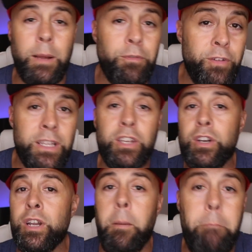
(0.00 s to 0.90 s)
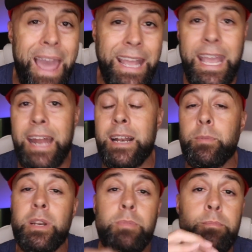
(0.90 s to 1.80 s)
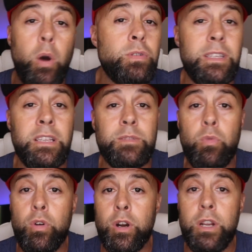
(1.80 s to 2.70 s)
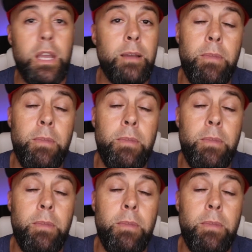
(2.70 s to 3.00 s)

I'm feeling good. I'm back at it. I'm gonna be posting these more,